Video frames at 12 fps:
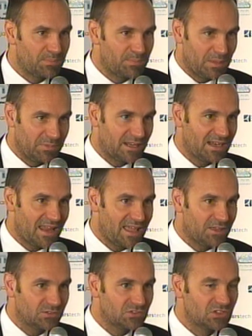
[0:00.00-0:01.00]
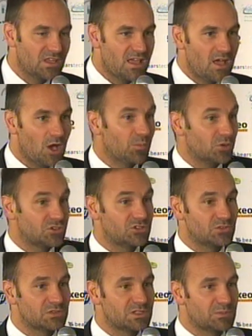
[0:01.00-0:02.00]
public clouds, Ubuntu
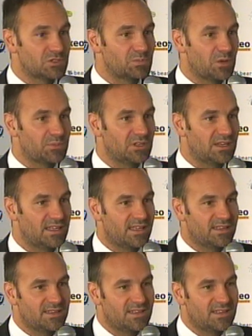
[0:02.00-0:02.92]
is the most popular